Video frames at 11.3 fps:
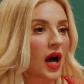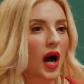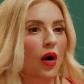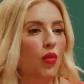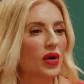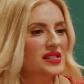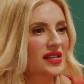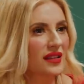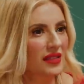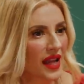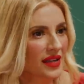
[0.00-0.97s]
Uh, what's
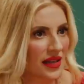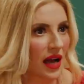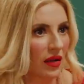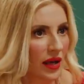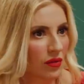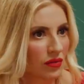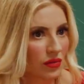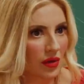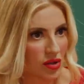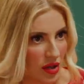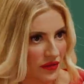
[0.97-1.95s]
that like now? Like,
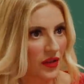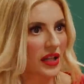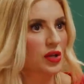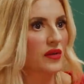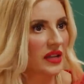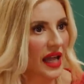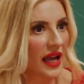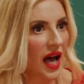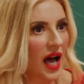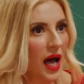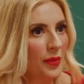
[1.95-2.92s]
do you feel like you have a leg
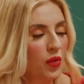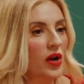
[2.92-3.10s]
up?